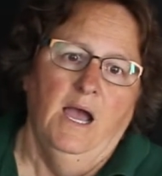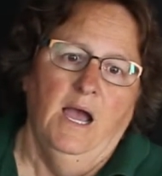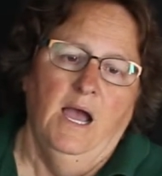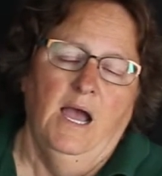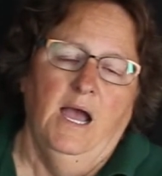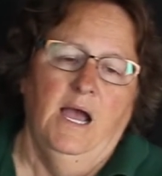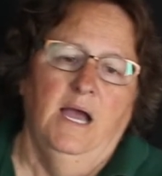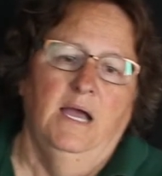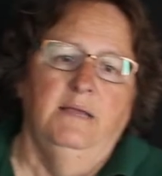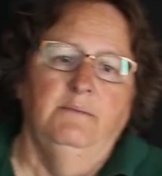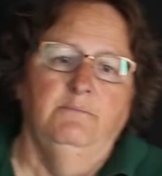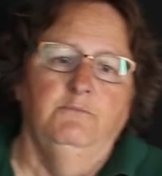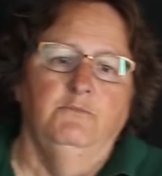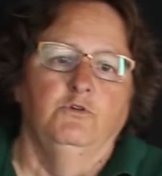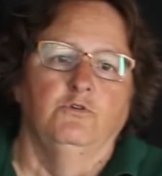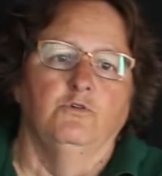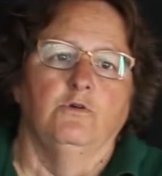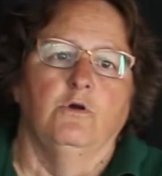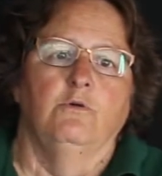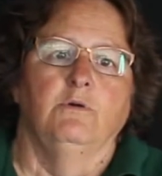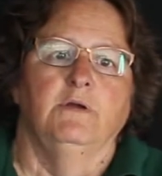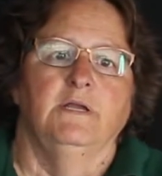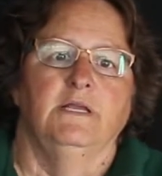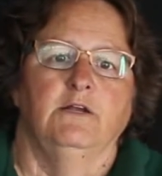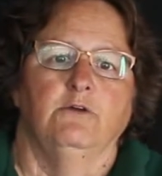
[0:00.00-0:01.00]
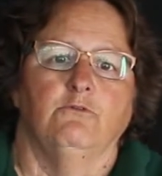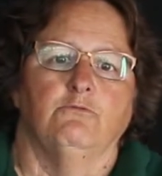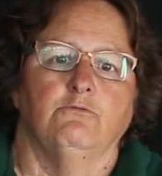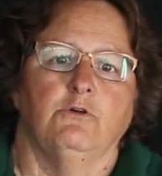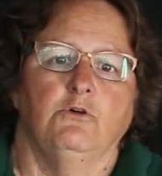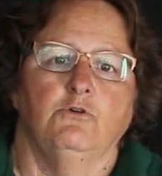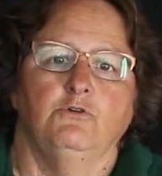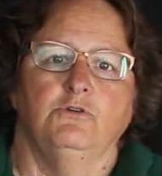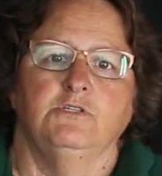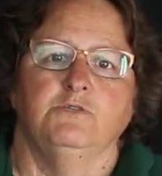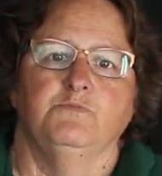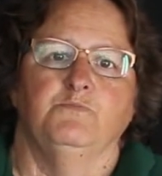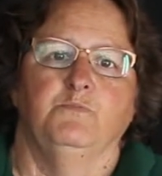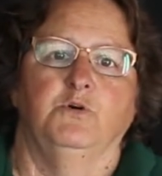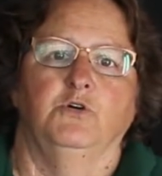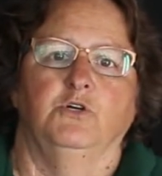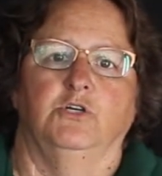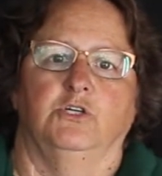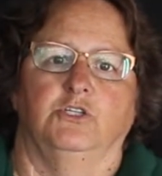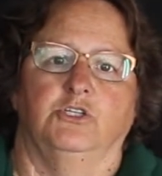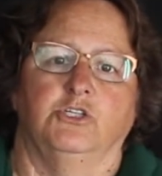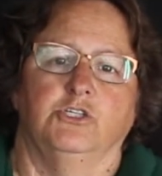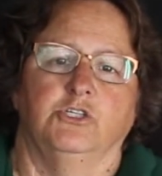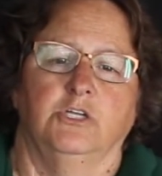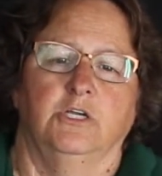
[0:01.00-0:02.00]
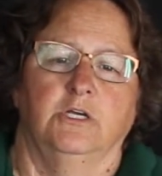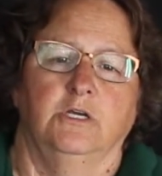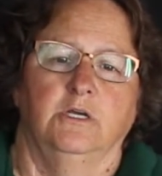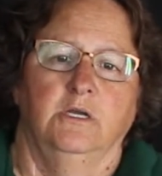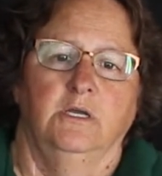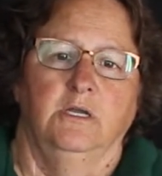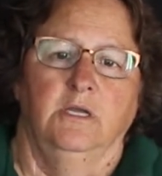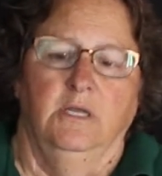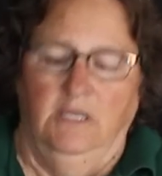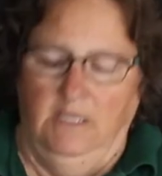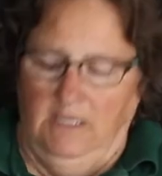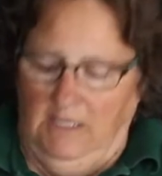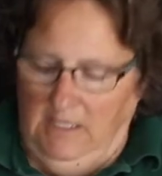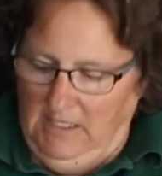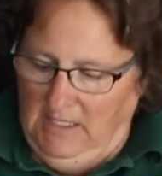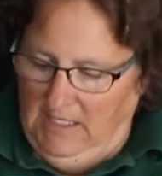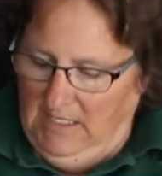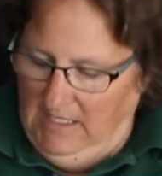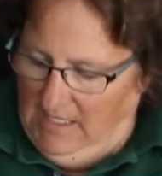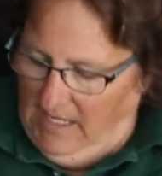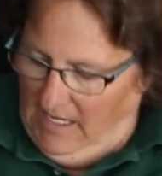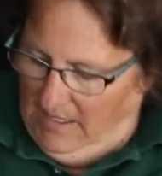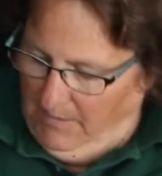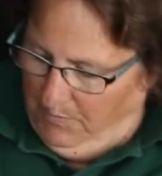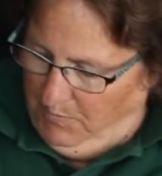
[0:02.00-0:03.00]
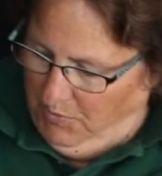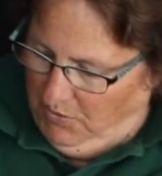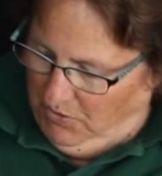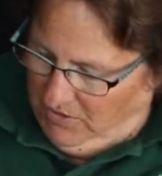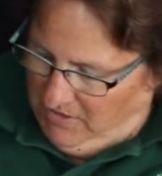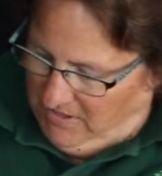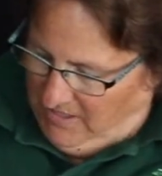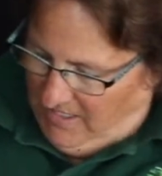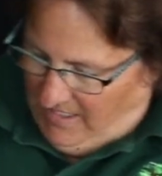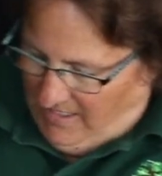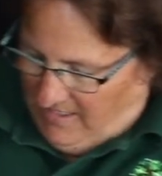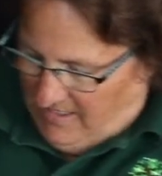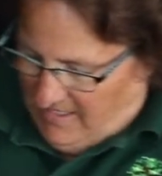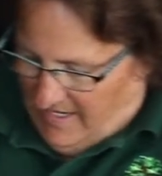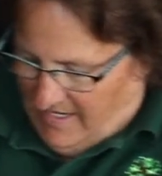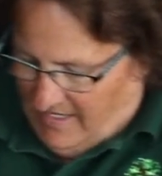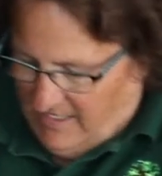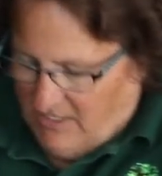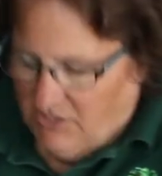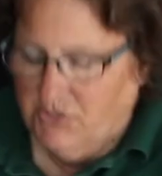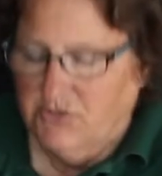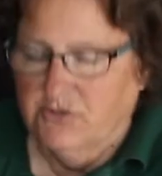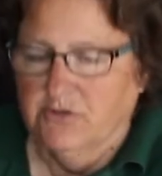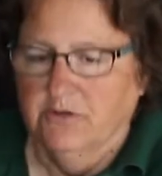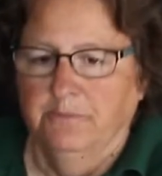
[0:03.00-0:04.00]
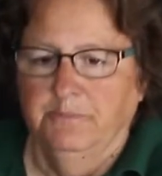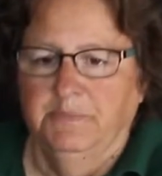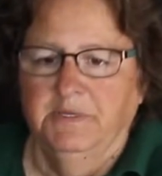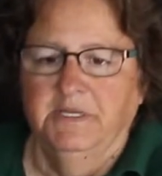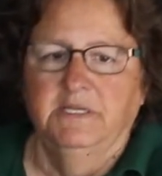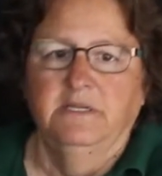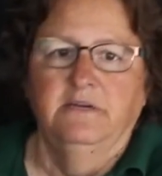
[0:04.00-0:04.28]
I'm growing a rose bush. Can I put that extra bit